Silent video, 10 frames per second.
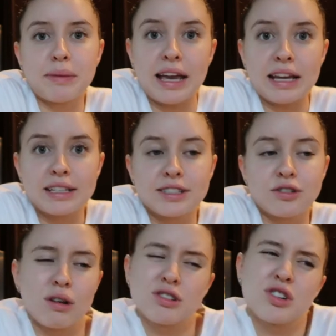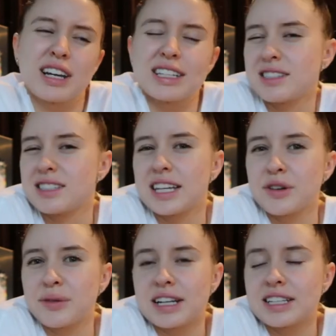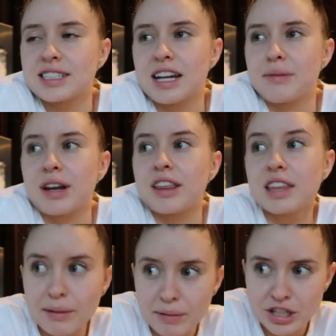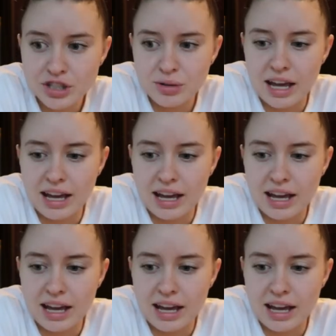some eggs, so I'll show you guys this later when I decide, but I think I'm gonna do